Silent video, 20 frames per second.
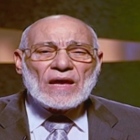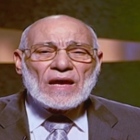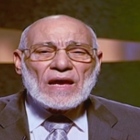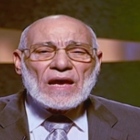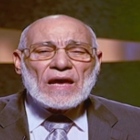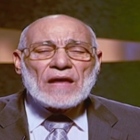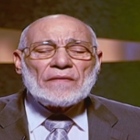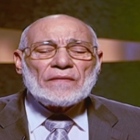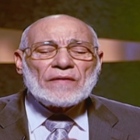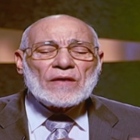
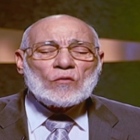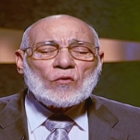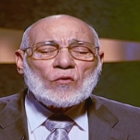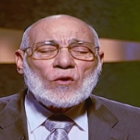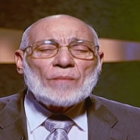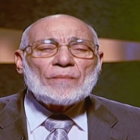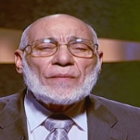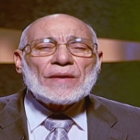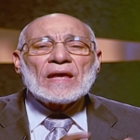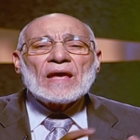and there will
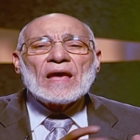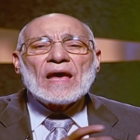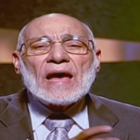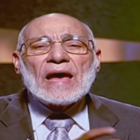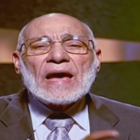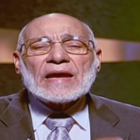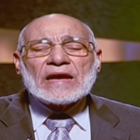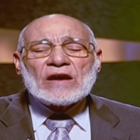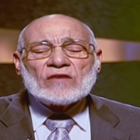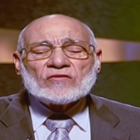be
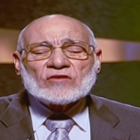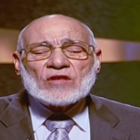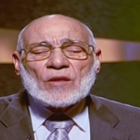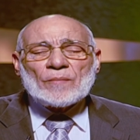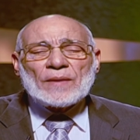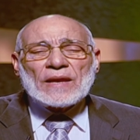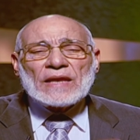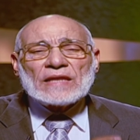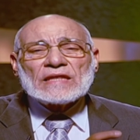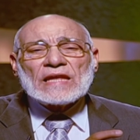
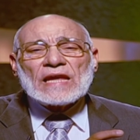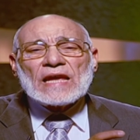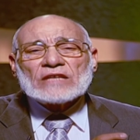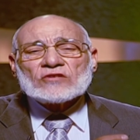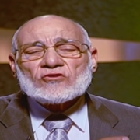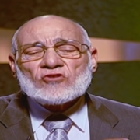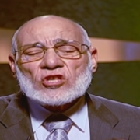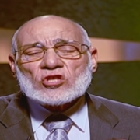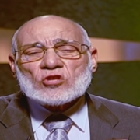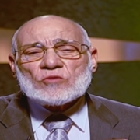accountability and
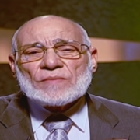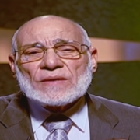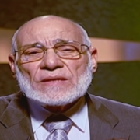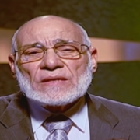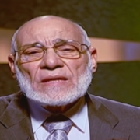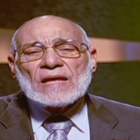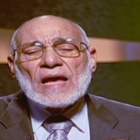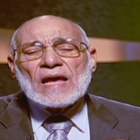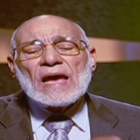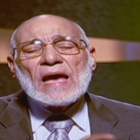judgment,
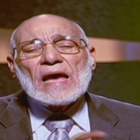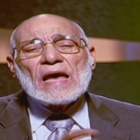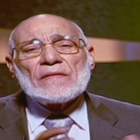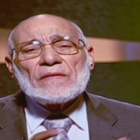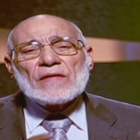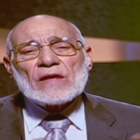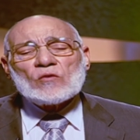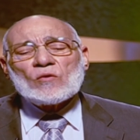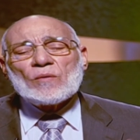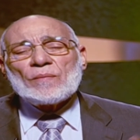and
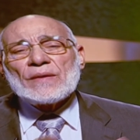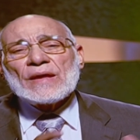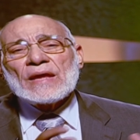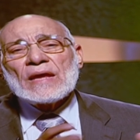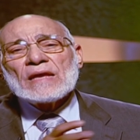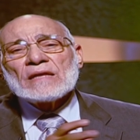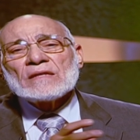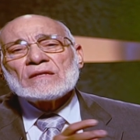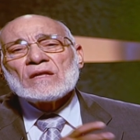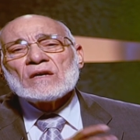there will be
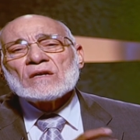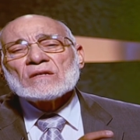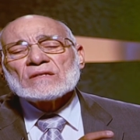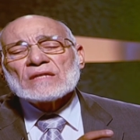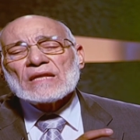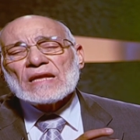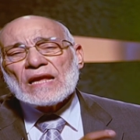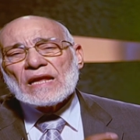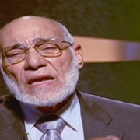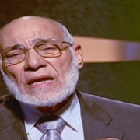
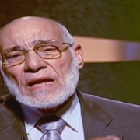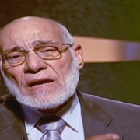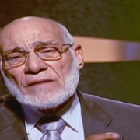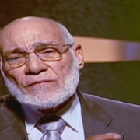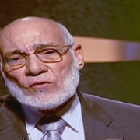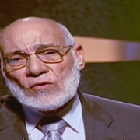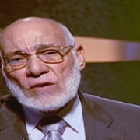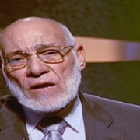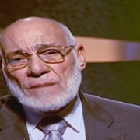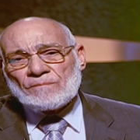eternity in life
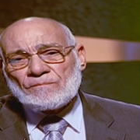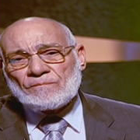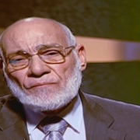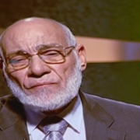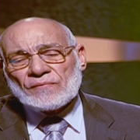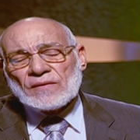to come.